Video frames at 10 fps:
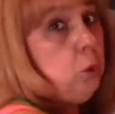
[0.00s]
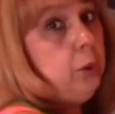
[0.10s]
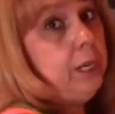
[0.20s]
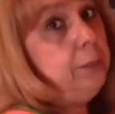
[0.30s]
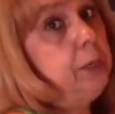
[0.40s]

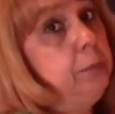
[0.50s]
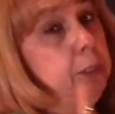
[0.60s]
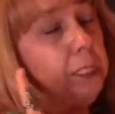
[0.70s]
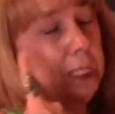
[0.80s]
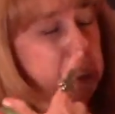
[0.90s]
and I'm going to put
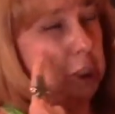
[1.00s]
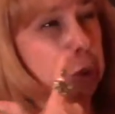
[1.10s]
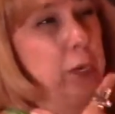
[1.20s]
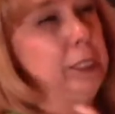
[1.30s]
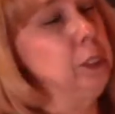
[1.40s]
the
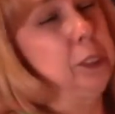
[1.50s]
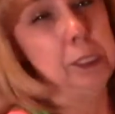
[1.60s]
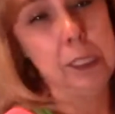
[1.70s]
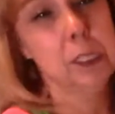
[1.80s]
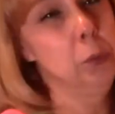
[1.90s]
extractor because
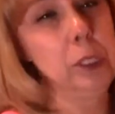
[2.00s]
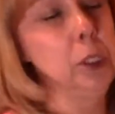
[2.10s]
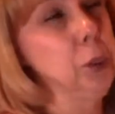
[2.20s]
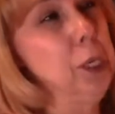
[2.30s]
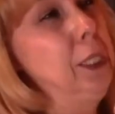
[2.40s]
these are really
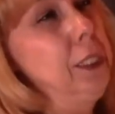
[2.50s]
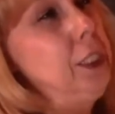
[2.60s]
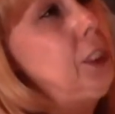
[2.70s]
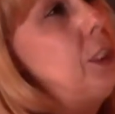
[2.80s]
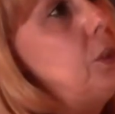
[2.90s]
strong
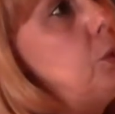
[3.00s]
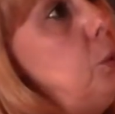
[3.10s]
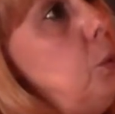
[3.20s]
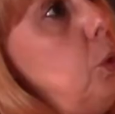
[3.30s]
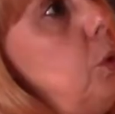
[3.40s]
onions. Woo.